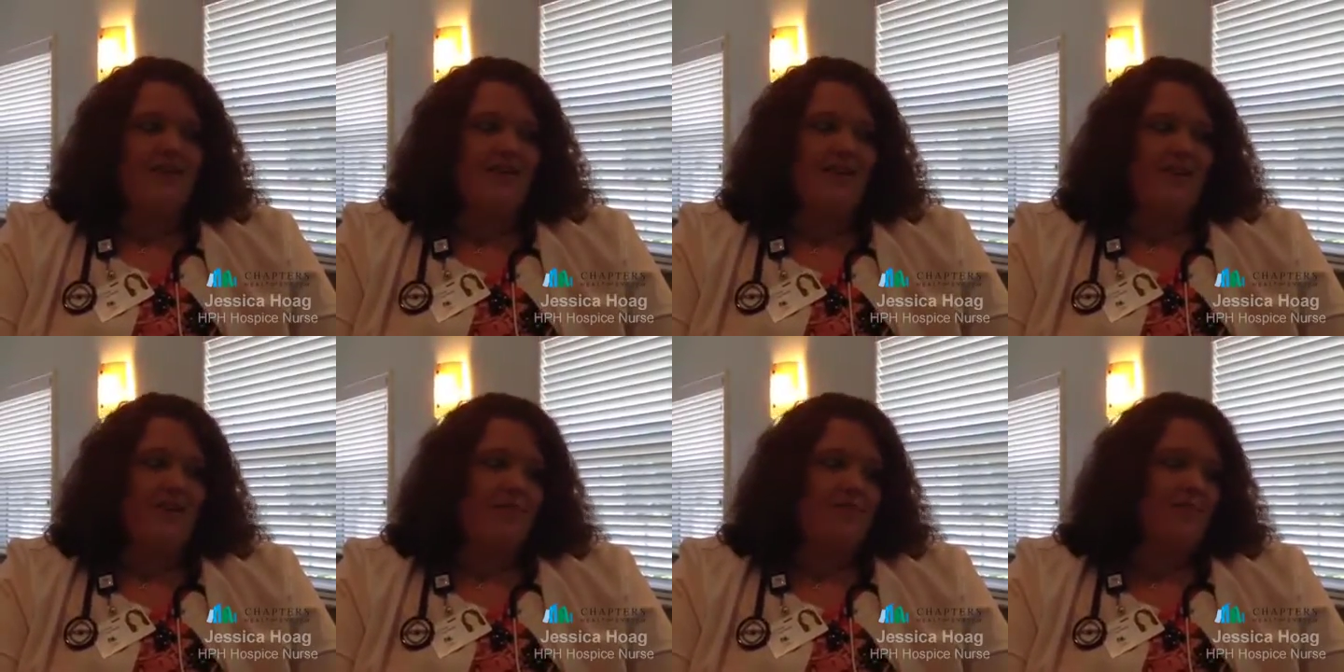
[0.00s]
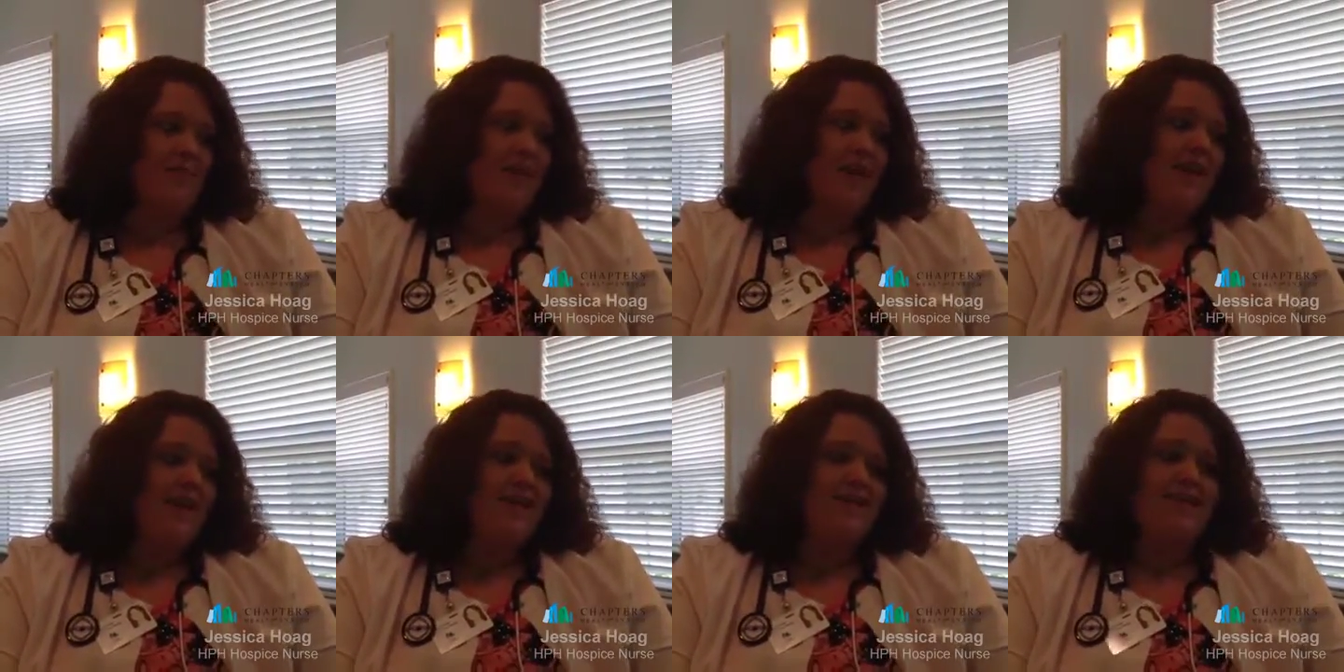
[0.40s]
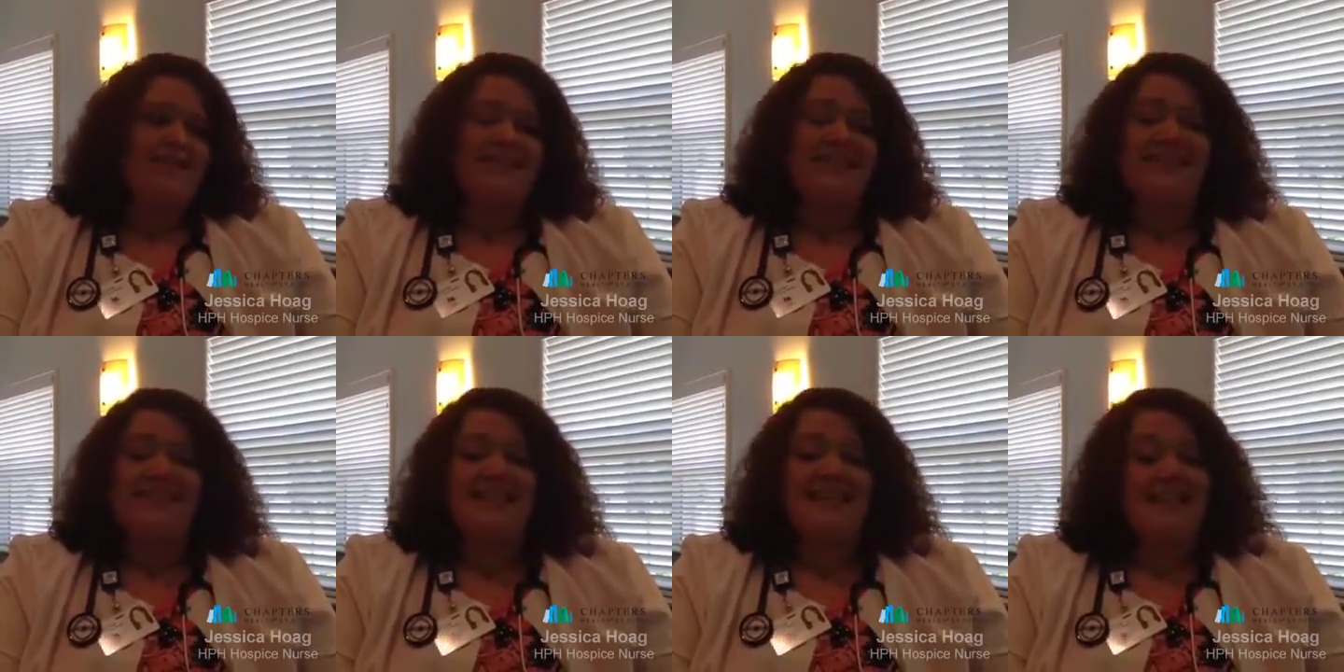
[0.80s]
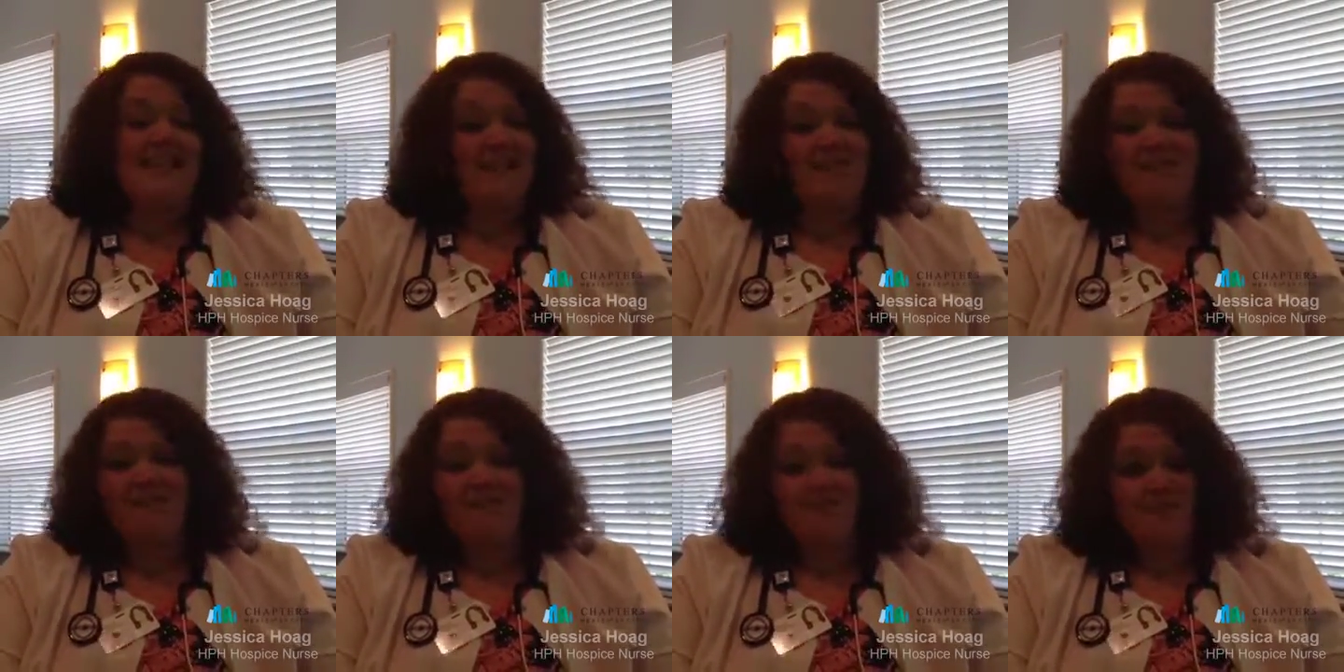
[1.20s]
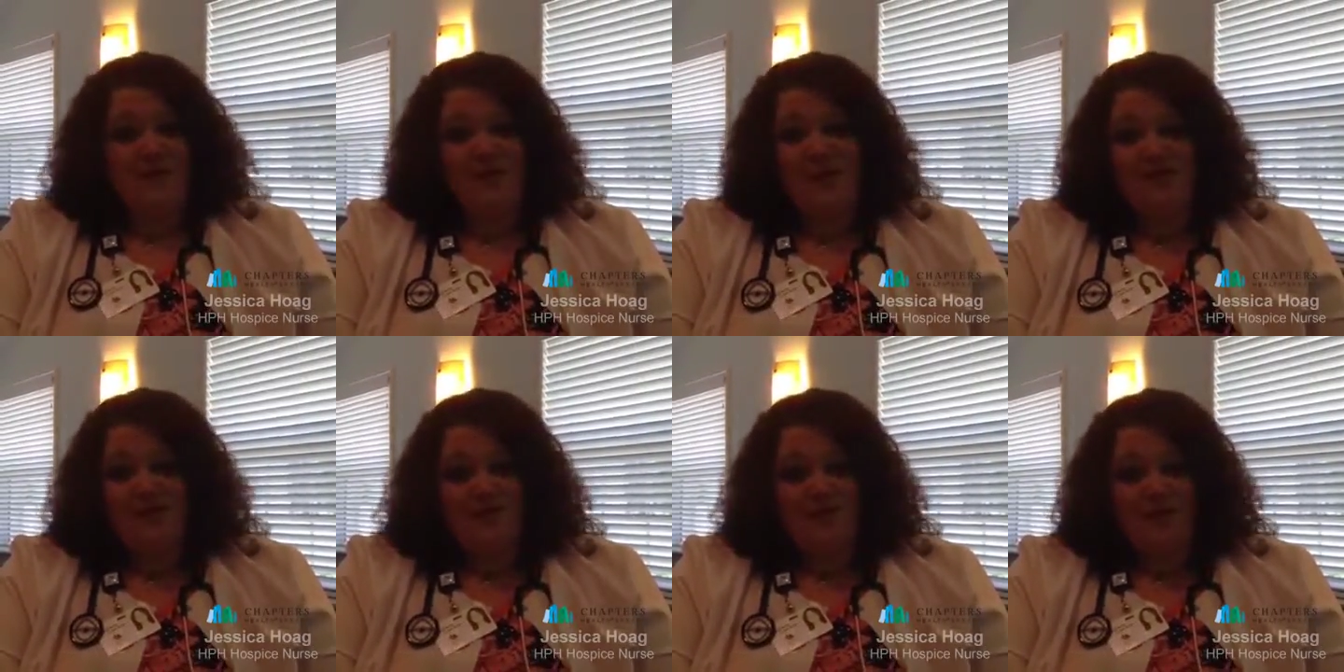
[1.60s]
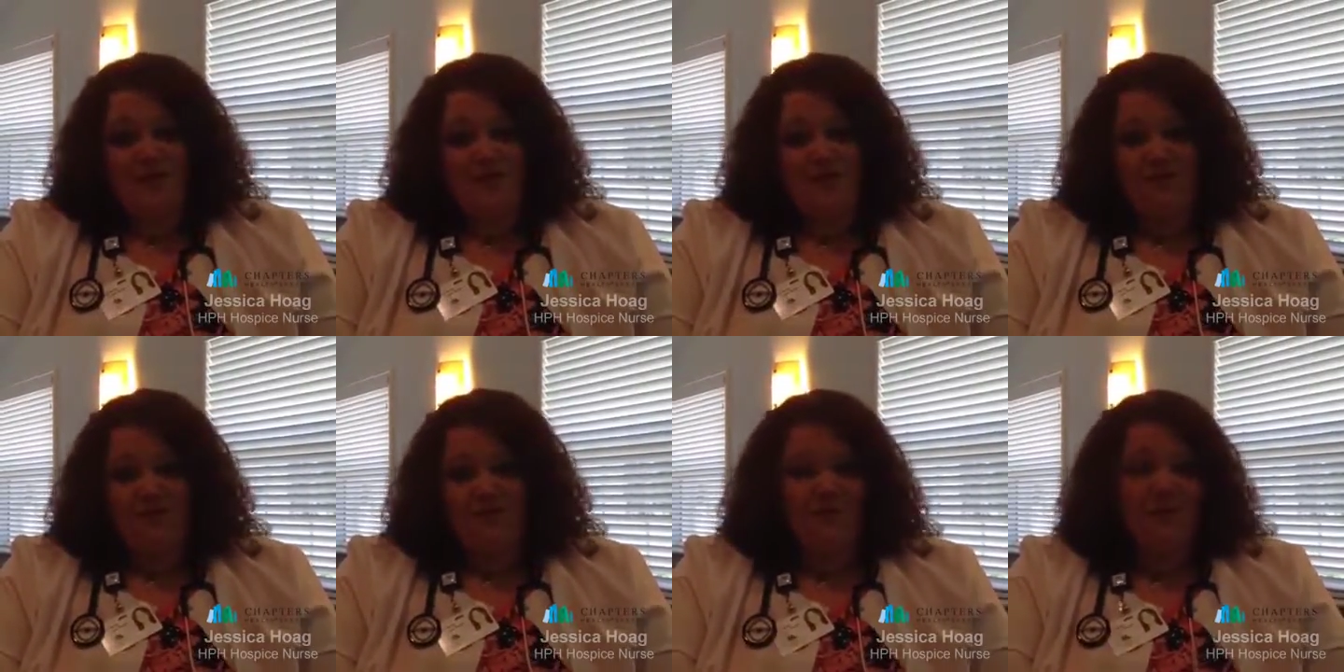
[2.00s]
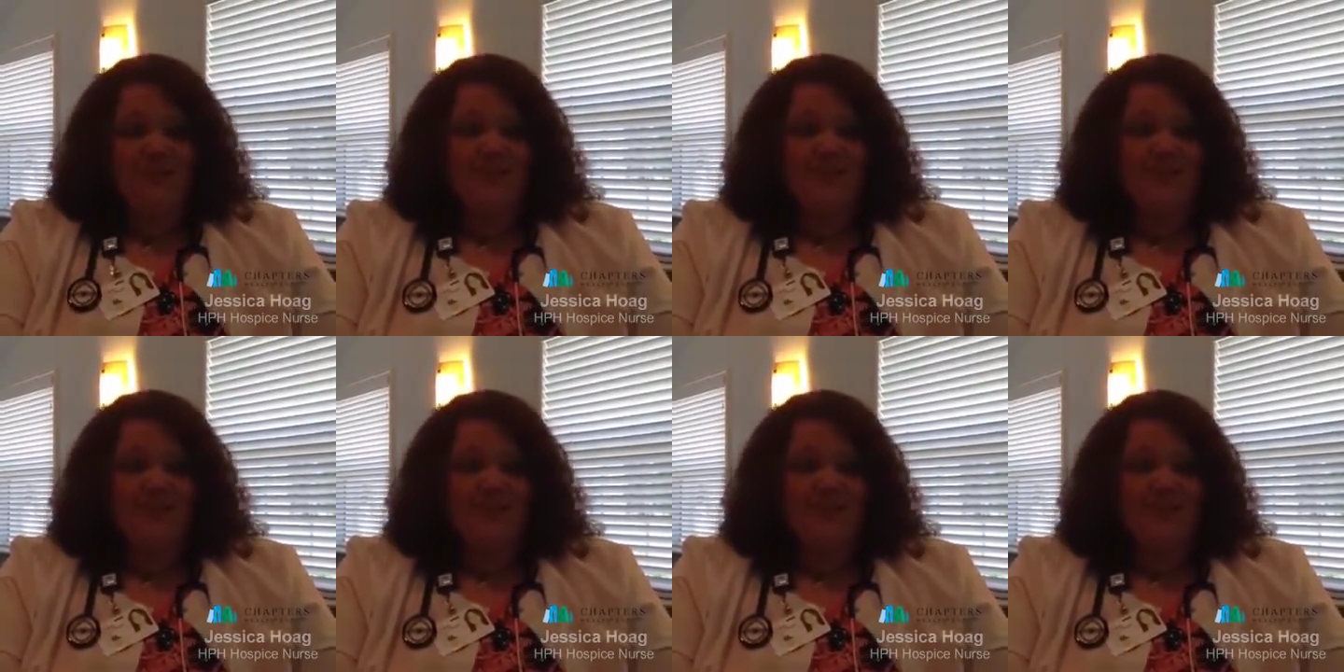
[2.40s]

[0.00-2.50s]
you know, to seek information,